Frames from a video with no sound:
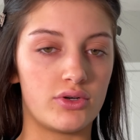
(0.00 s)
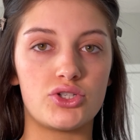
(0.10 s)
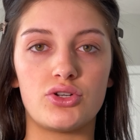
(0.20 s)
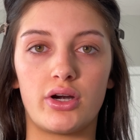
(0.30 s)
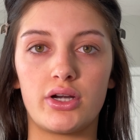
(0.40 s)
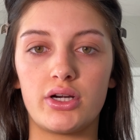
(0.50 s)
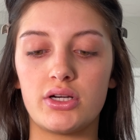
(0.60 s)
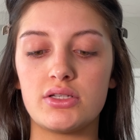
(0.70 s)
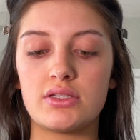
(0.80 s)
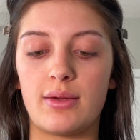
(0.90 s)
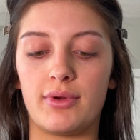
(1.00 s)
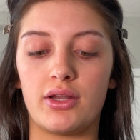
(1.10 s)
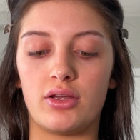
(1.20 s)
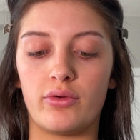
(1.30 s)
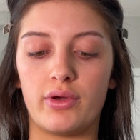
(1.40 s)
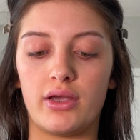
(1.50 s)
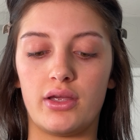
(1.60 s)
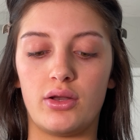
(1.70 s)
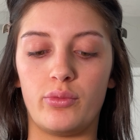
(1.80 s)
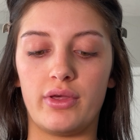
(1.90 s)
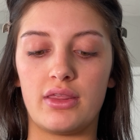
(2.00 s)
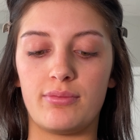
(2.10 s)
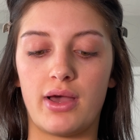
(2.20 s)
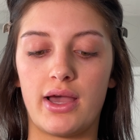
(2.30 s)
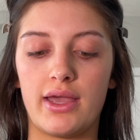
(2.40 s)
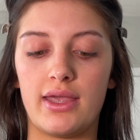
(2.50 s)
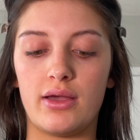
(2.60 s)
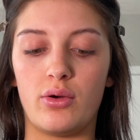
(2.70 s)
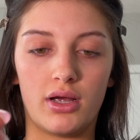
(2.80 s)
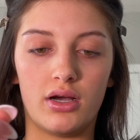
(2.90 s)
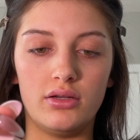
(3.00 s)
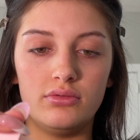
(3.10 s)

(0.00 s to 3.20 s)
starters, I'm gonna go in with my, oh God,